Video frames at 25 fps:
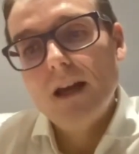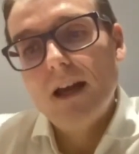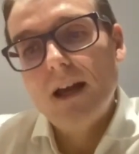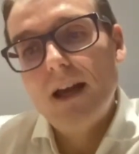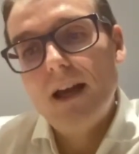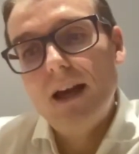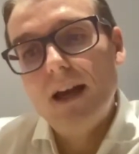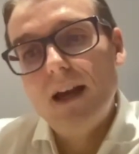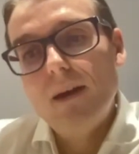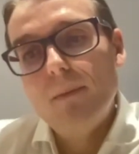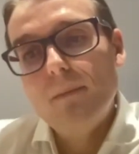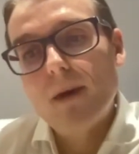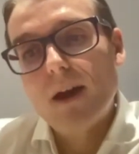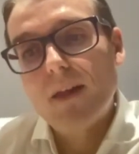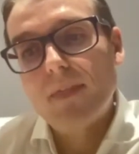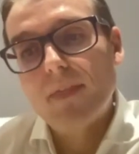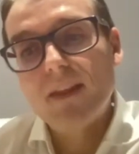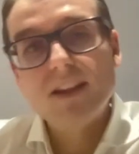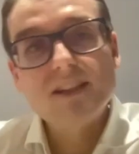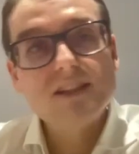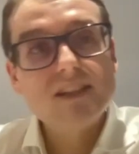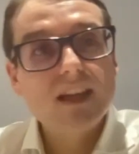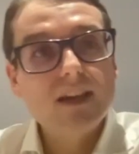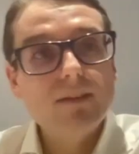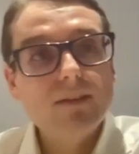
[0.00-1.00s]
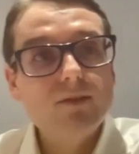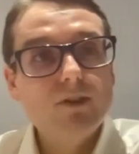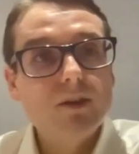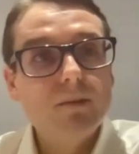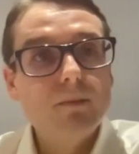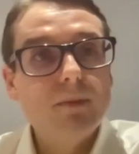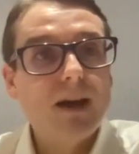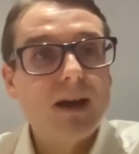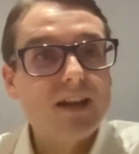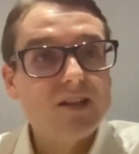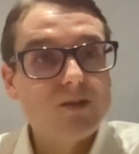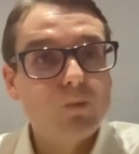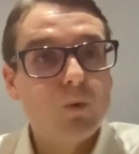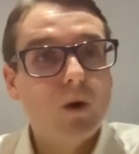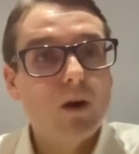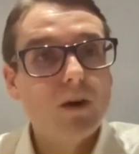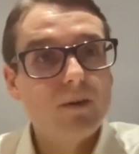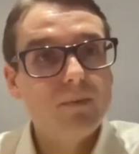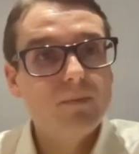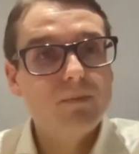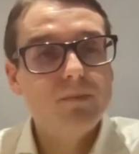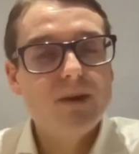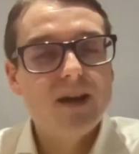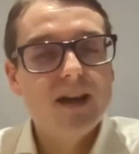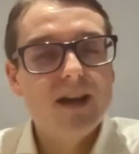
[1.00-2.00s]
And that's given him, as
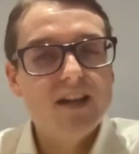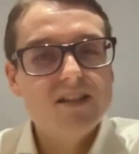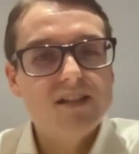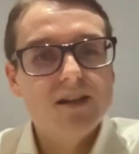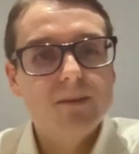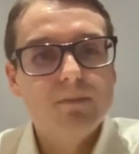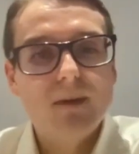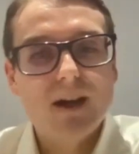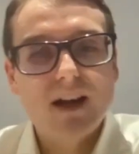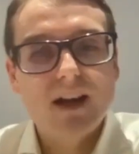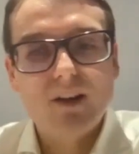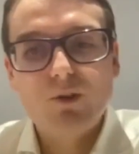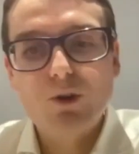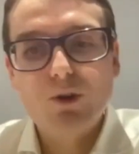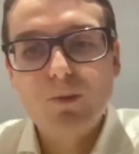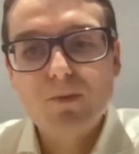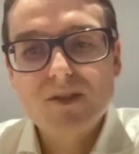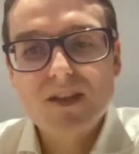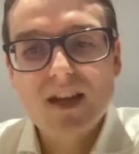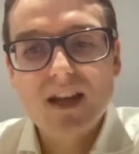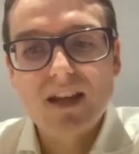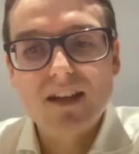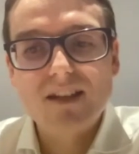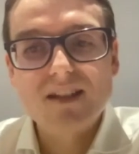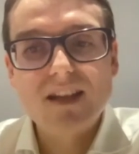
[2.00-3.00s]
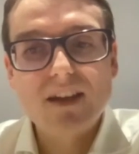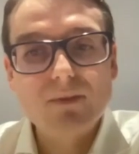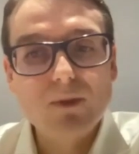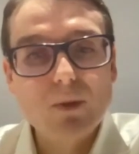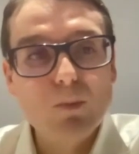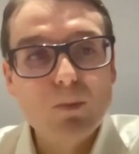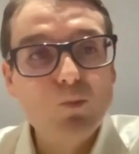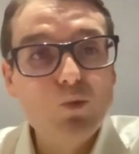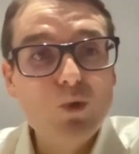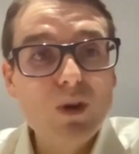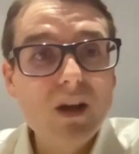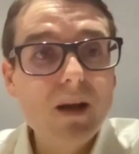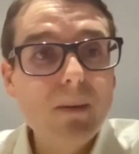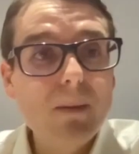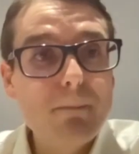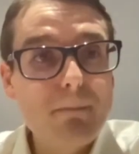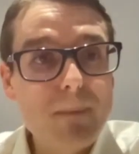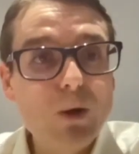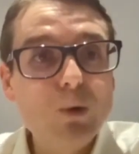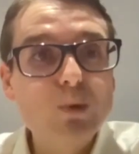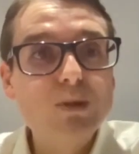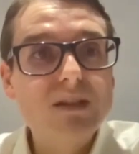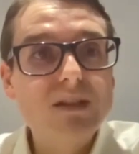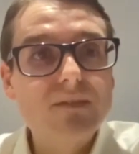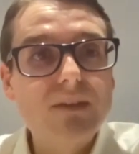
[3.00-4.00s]
one person in my group said, it's given him real
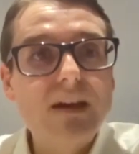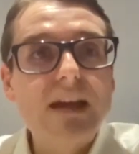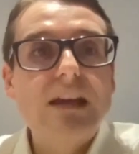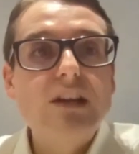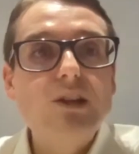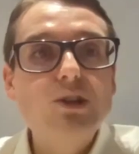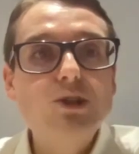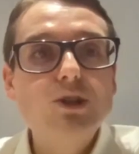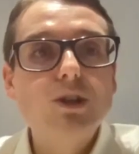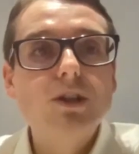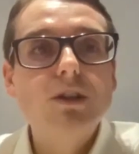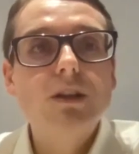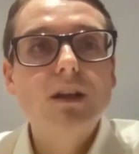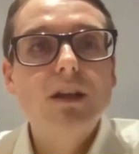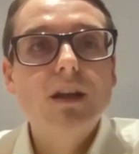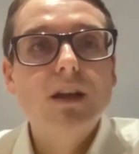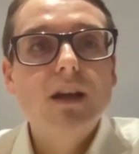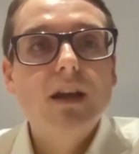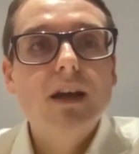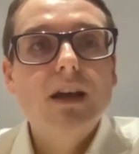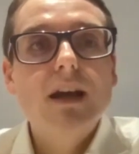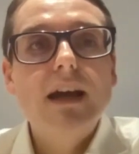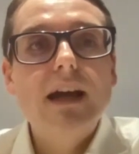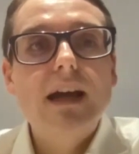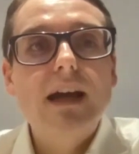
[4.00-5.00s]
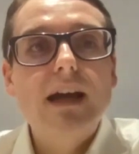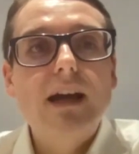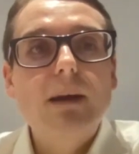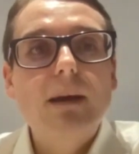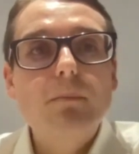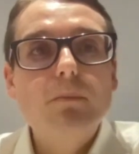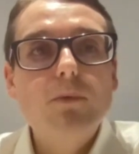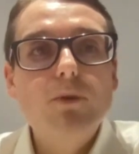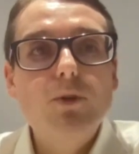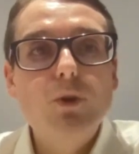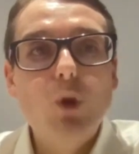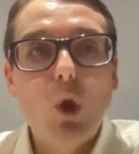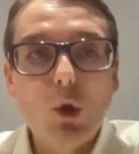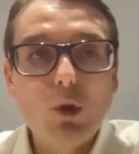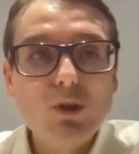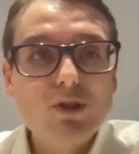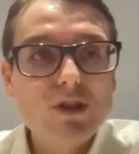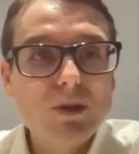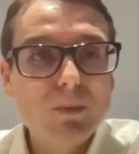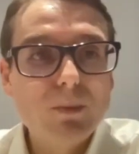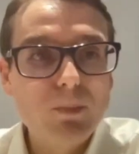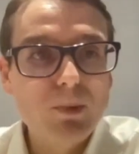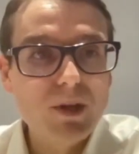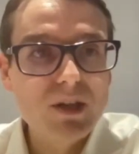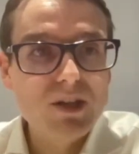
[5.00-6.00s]
motivation not
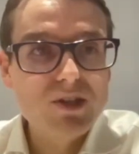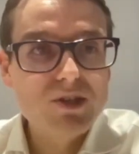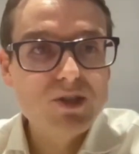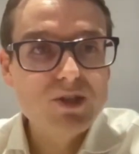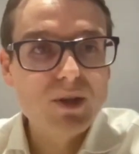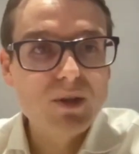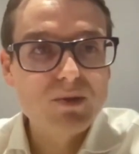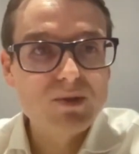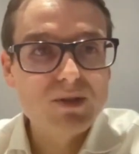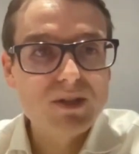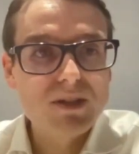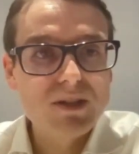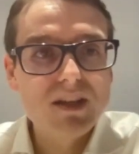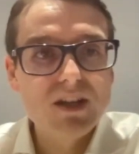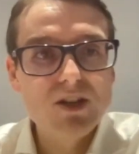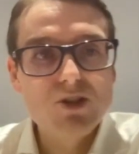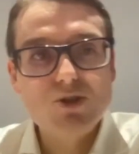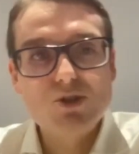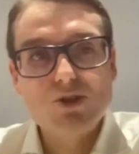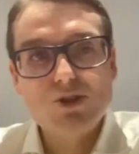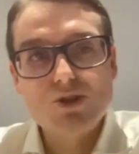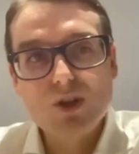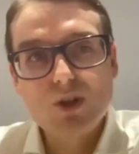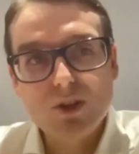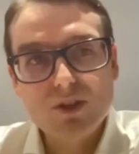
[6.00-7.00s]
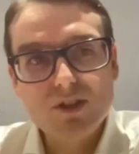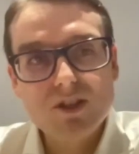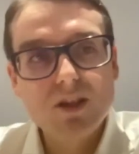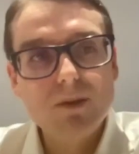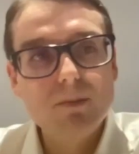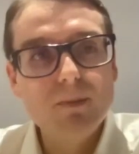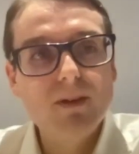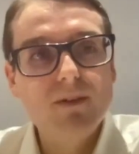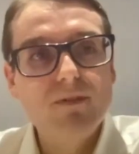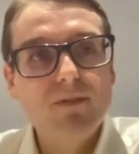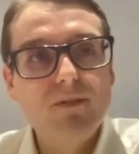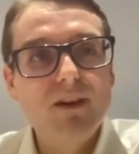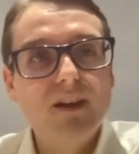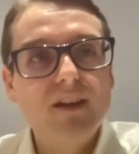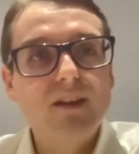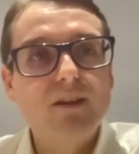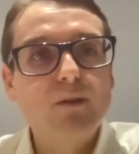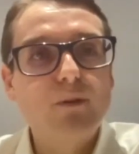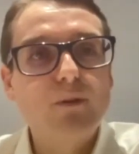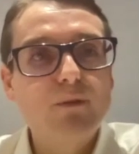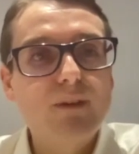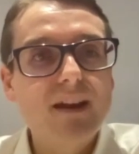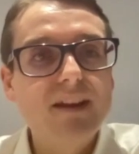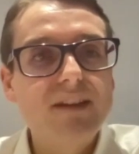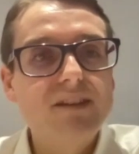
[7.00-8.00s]
to breach those conditions, not to commit further
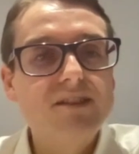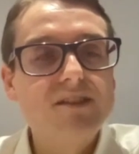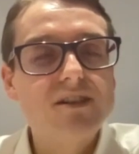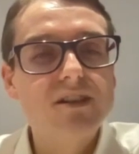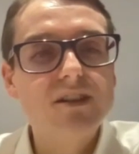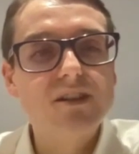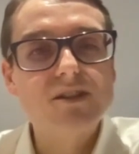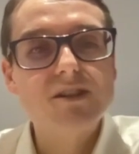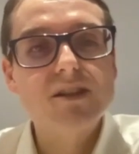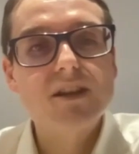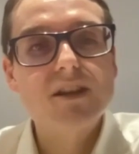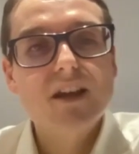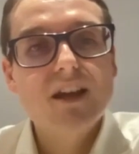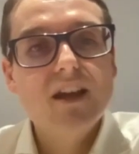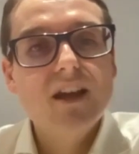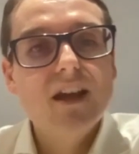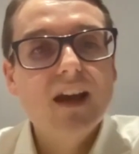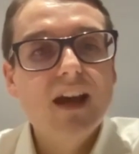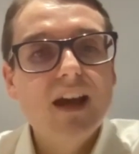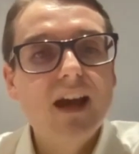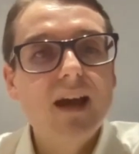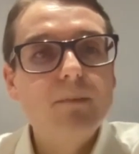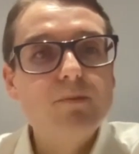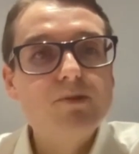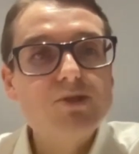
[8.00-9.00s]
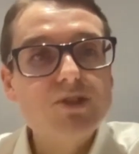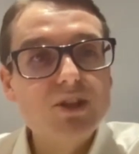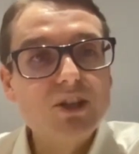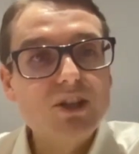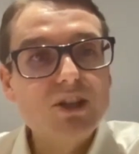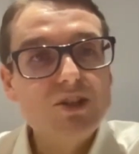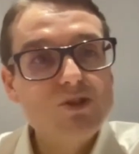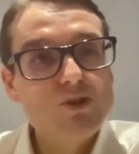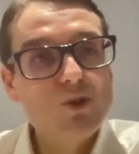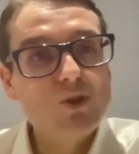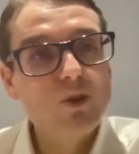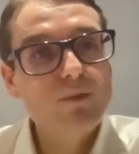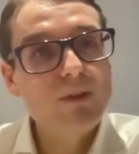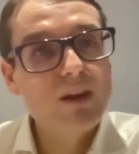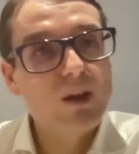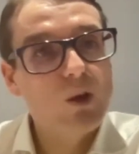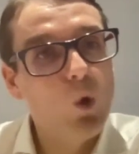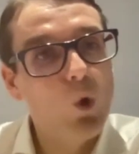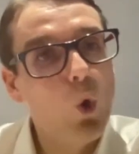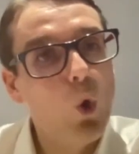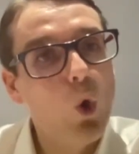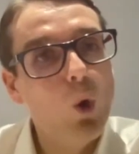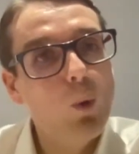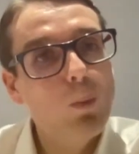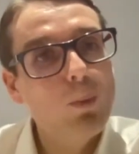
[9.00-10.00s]
offences. So you can sort of
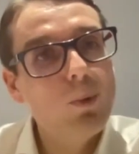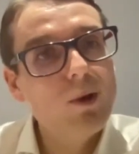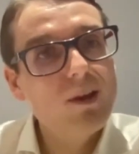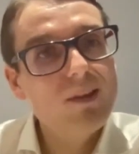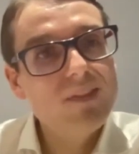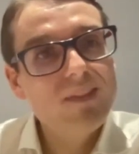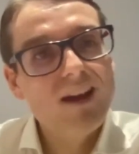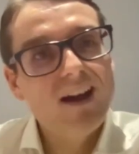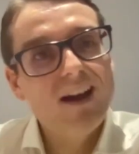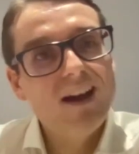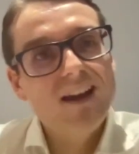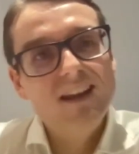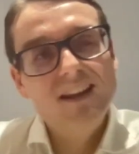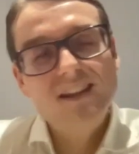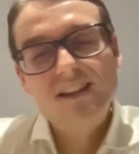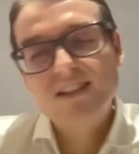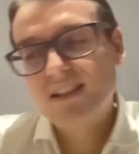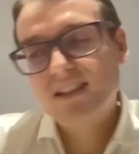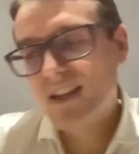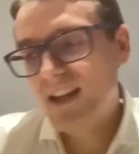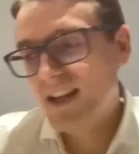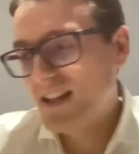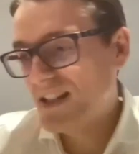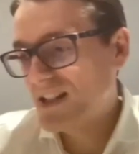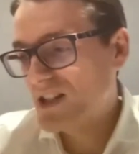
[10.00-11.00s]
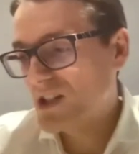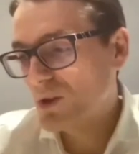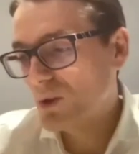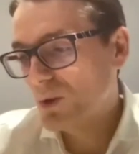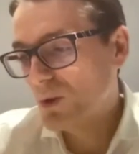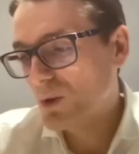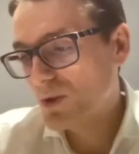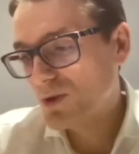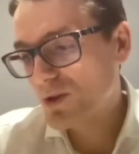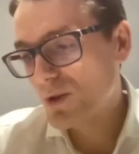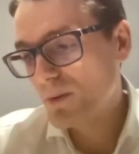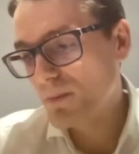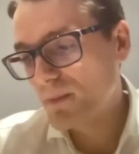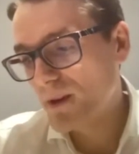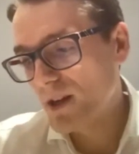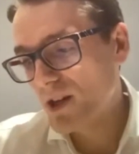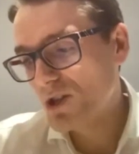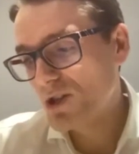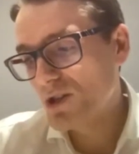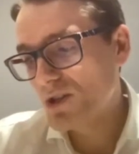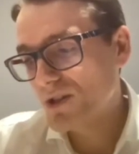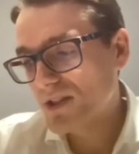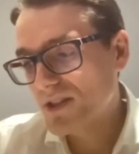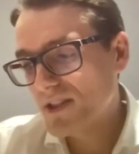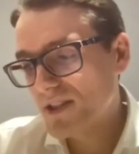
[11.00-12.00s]
incorporate that into your
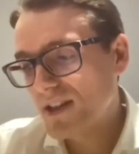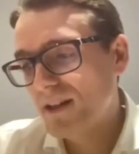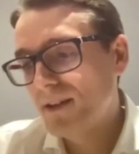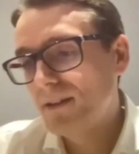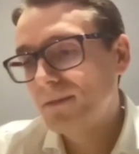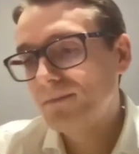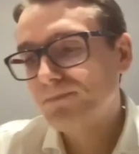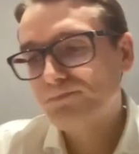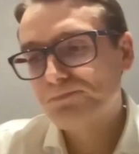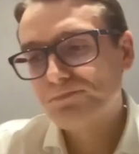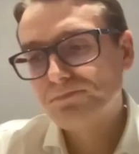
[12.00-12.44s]
submissions there.